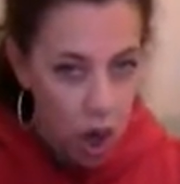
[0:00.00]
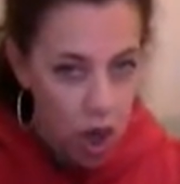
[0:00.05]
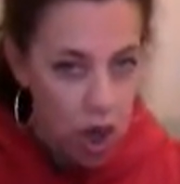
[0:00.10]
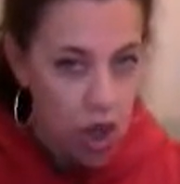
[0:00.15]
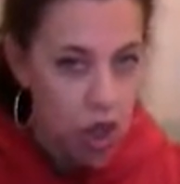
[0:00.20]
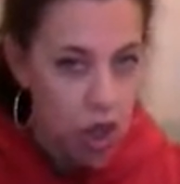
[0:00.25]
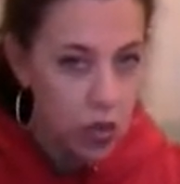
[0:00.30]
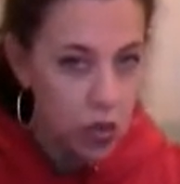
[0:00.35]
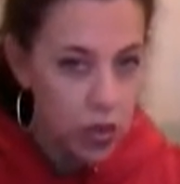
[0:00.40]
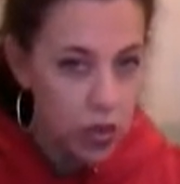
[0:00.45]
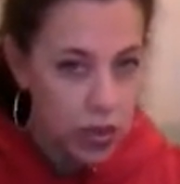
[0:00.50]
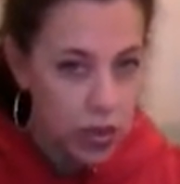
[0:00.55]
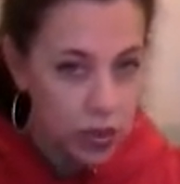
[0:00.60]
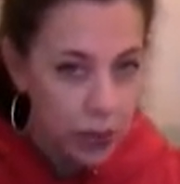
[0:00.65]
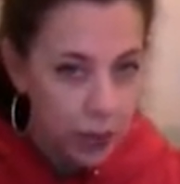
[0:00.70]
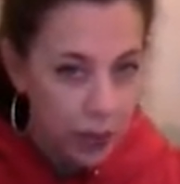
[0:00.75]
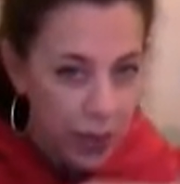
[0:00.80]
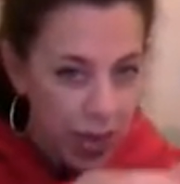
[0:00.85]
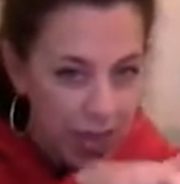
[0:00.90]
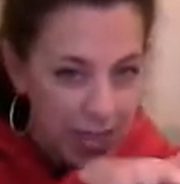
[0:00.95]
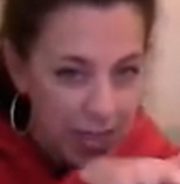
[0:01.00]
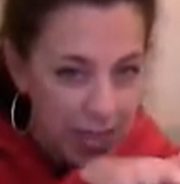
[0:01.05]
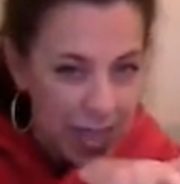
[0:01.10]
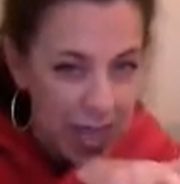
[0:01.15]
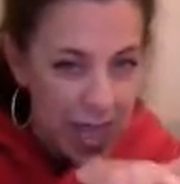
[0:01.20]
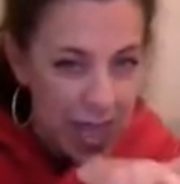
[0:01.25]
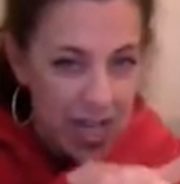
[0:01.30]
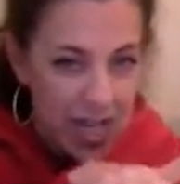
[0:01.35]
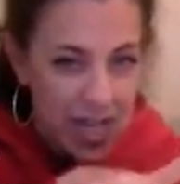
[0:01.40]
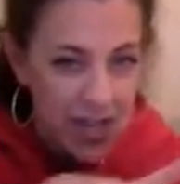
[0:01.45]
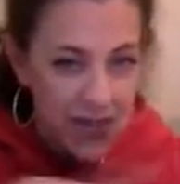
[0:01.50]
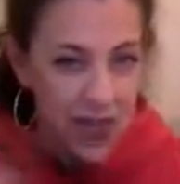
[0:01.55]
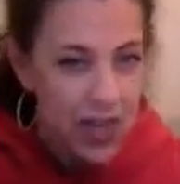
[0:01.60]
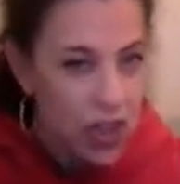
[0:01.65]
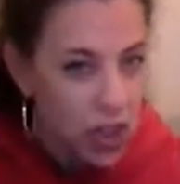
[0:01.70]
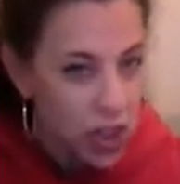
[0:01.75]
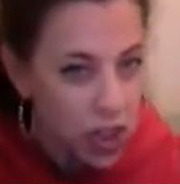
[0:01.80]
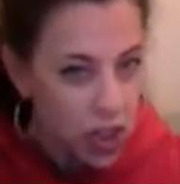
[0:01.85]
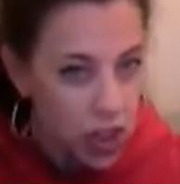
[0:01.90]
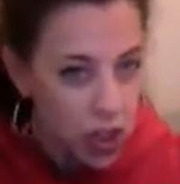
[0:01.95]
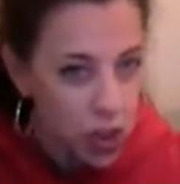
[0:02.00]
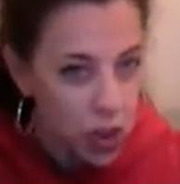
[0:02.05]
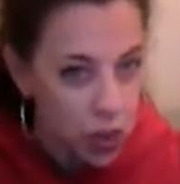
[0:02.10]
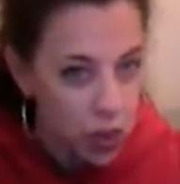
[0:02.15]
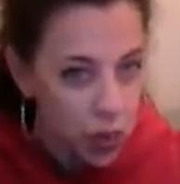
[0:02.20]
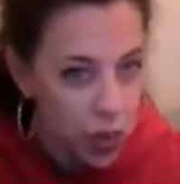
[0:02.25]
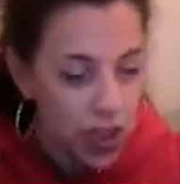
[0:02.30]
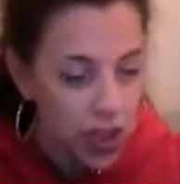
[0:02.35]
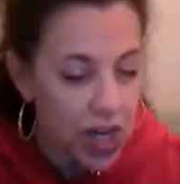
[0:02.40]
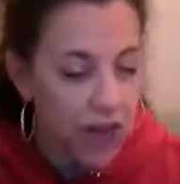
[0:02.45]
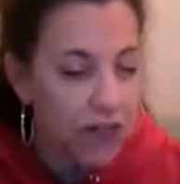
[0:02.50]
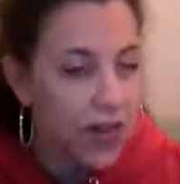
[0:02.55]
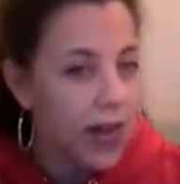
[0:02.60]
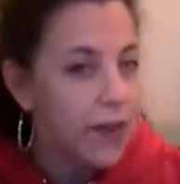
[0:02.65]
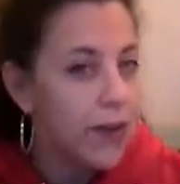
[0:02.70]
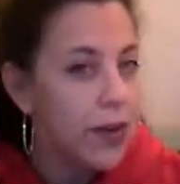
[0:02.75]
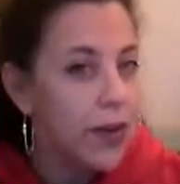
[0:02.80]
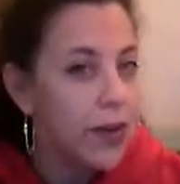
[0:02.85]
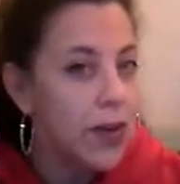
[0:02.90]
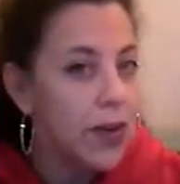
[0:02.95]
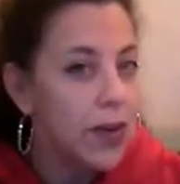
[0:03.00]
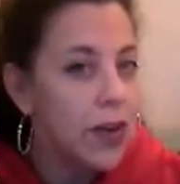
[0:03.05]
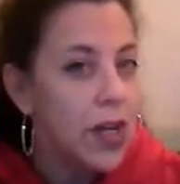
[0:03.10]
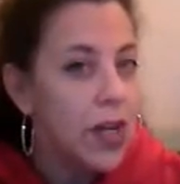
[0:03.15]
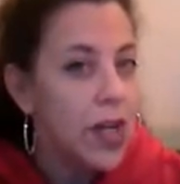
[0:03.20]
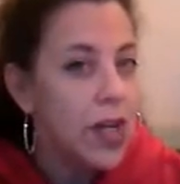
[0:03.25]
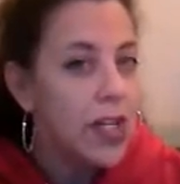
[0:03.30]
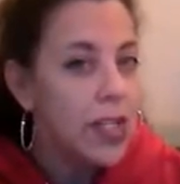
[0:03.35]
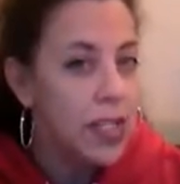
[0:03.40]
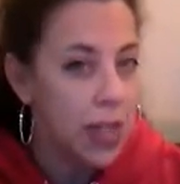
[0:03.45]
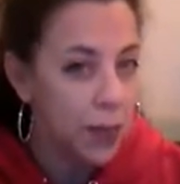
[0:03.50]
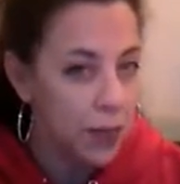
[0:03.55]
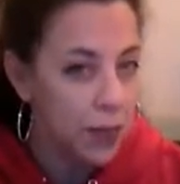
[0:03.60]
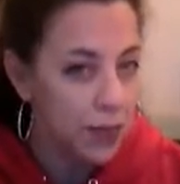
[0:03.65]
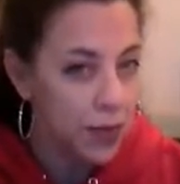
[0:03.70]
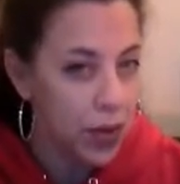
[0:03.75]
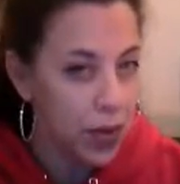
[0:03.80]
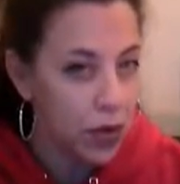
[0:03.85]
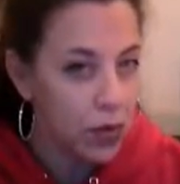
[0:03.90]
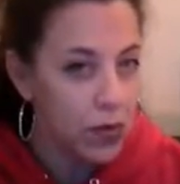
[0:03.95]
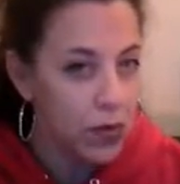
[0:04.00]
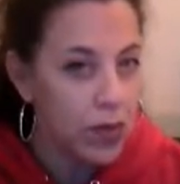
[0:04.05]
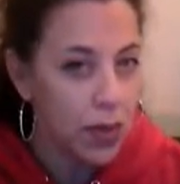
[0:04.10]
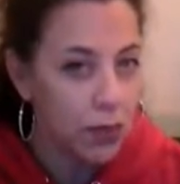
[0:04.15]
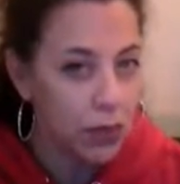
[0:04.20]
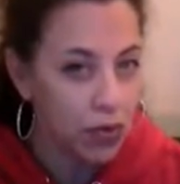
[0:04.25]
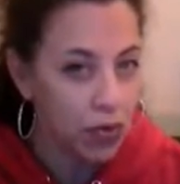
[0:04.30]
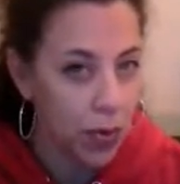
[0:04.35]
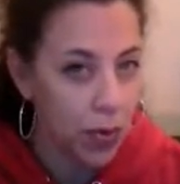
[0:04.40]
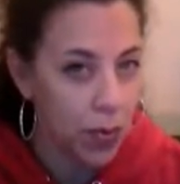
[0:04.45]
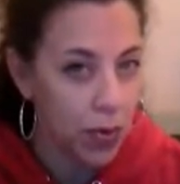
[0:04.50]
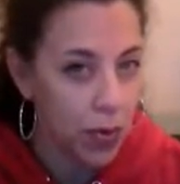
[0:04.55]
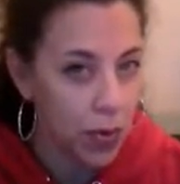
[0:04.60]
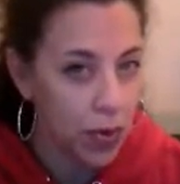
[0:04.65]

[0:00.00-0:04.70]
those pesky divisions which have given some of you some trouble.